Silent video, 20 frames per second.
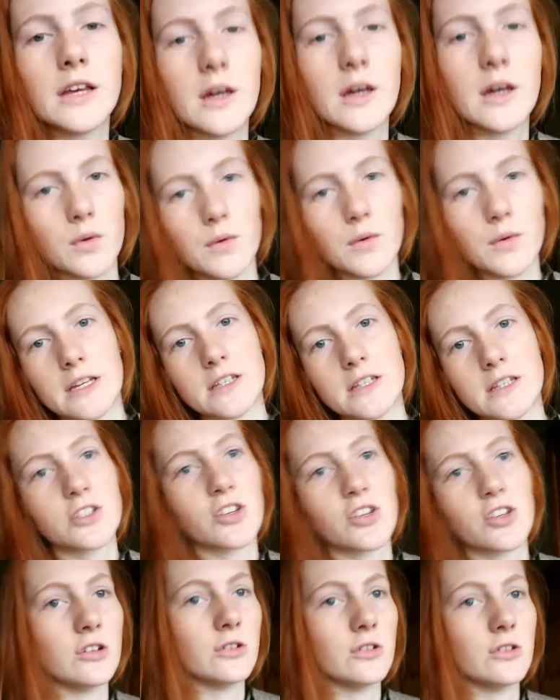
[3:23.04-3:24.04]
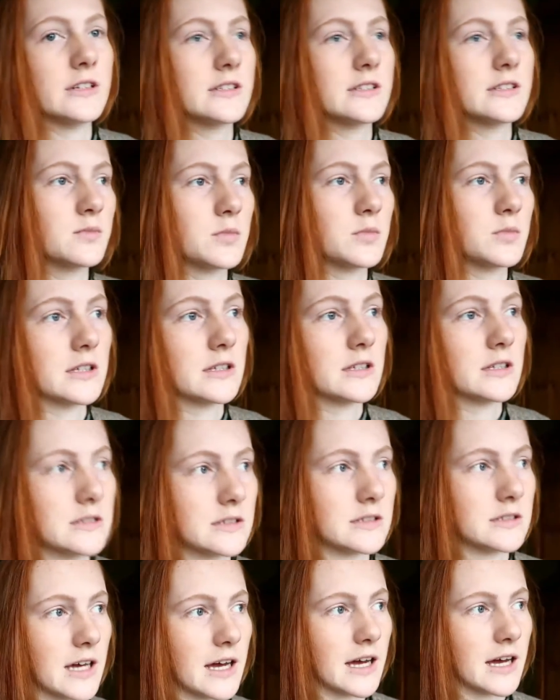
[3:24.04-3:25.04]
Oh yeah, we went into John Lewis
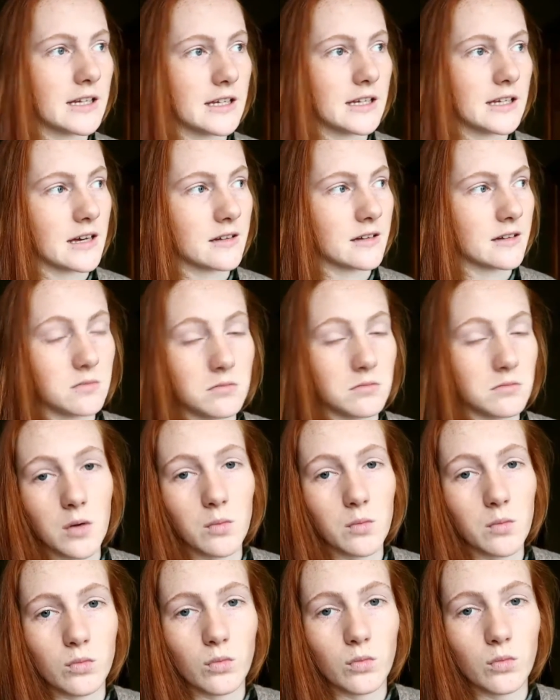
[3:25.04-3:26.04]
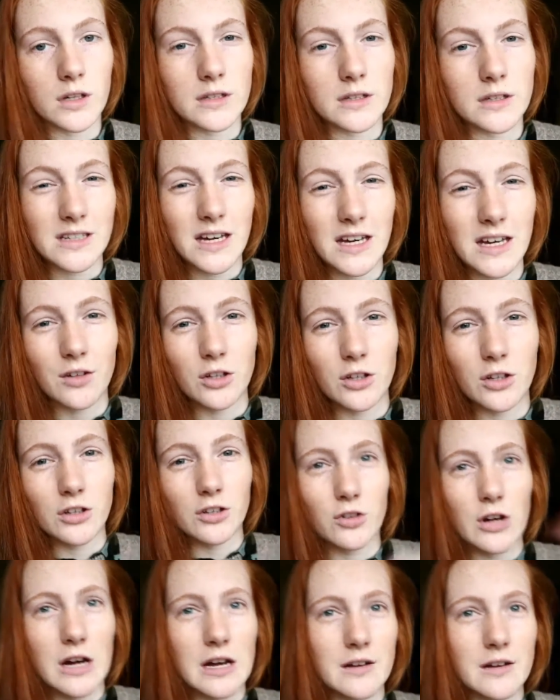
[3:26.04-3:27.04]
because Annie, Kath and Mum wanted to have a
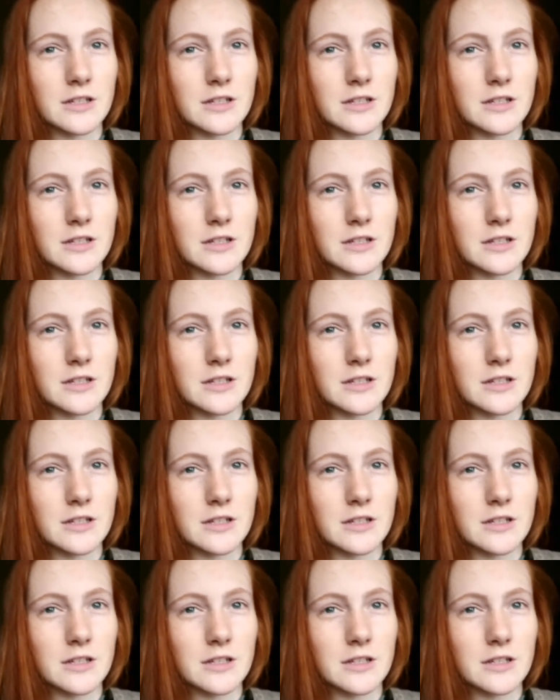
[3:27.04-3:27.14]
look at